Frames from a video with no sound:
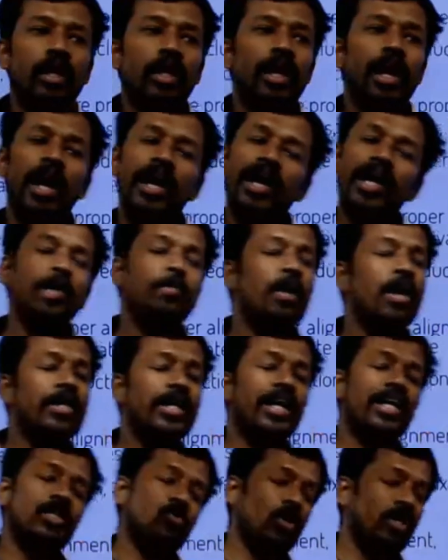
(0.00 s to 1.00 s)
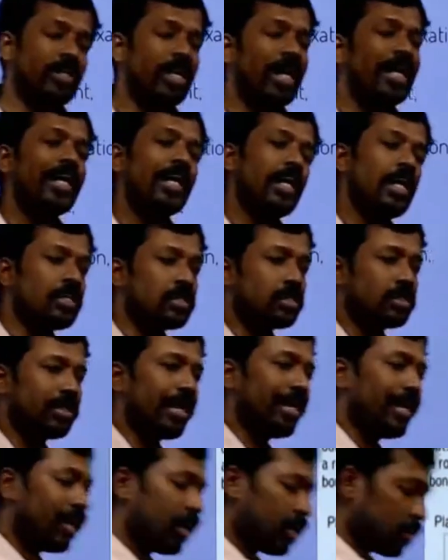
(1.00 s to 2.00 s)
edema. That is what?
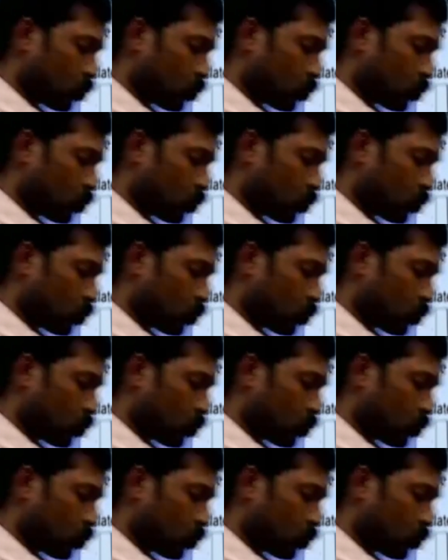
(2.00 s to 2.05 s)
Tenderness